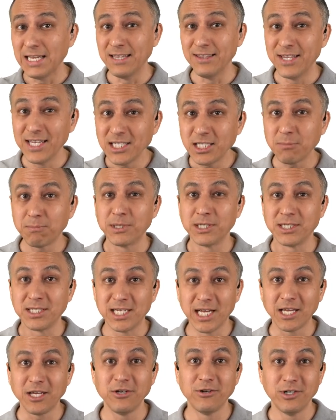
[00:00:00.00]
This
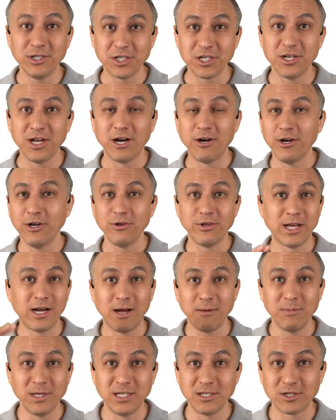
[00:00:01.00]
particular scenario
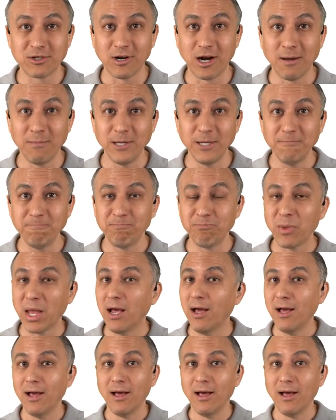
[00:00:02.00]
that I've been describing,